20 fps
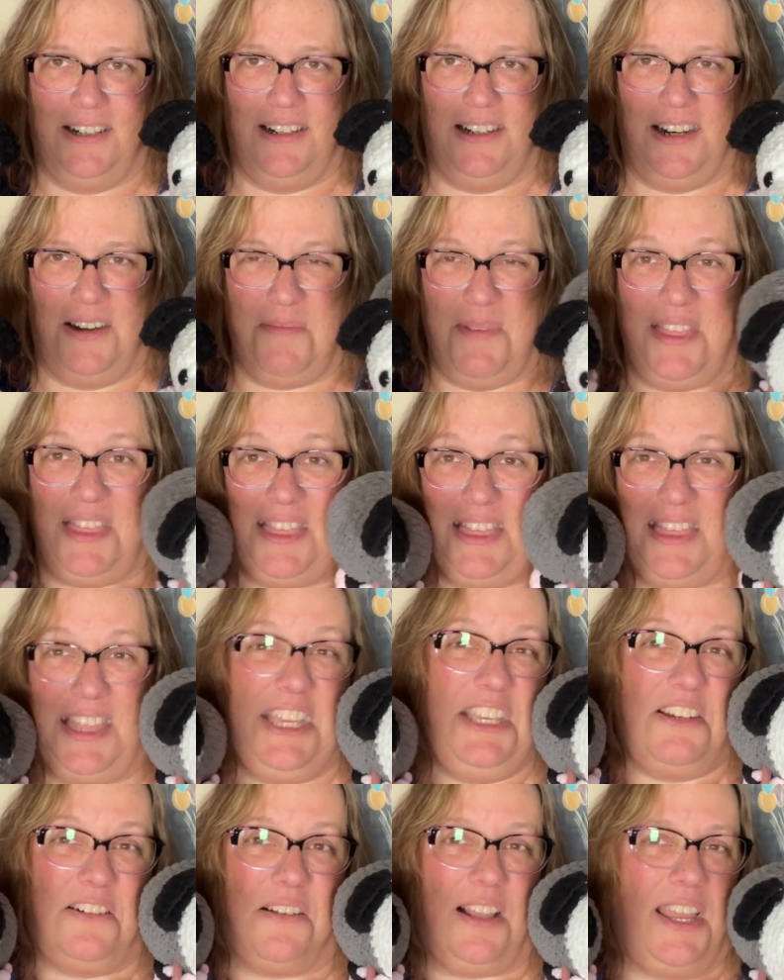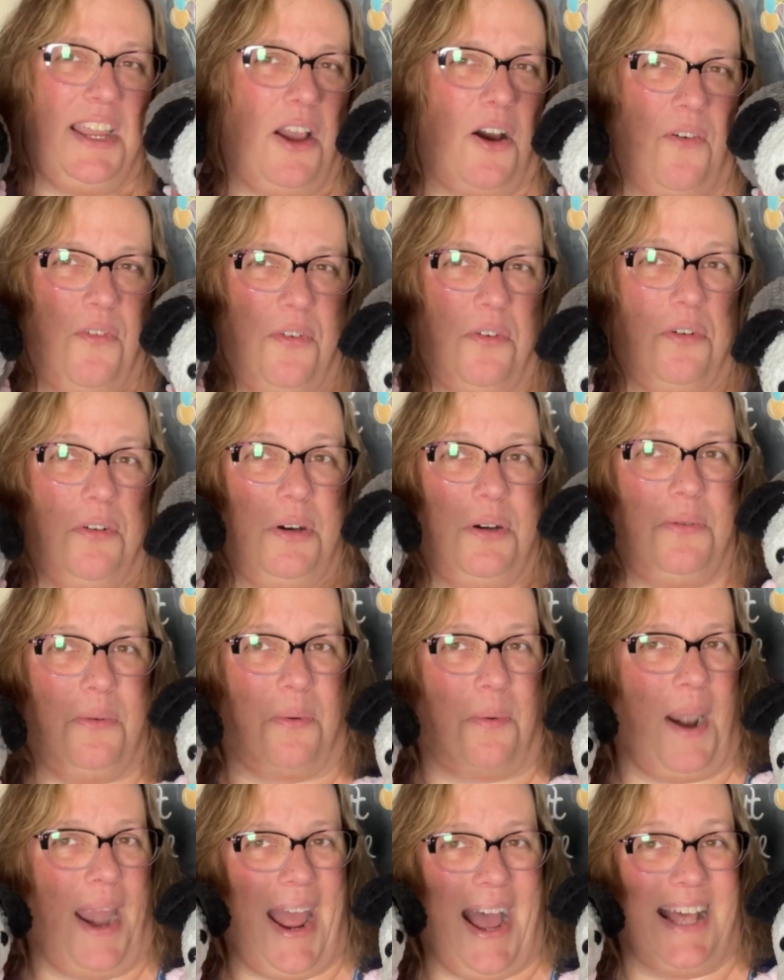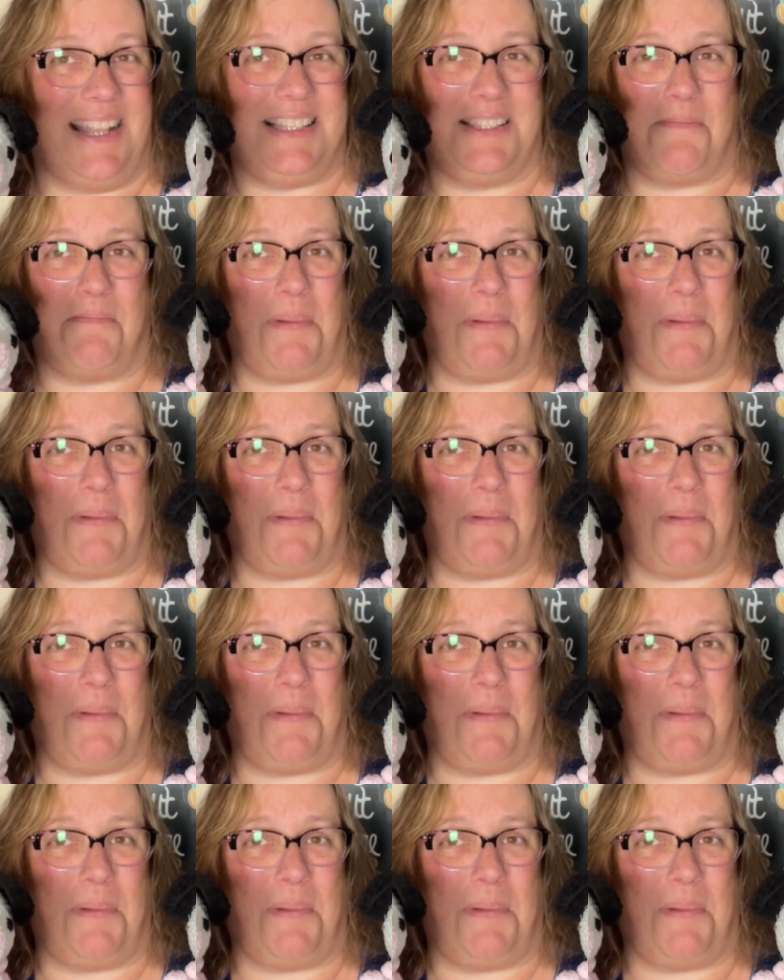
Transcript: I mean, these are like overgrown rats,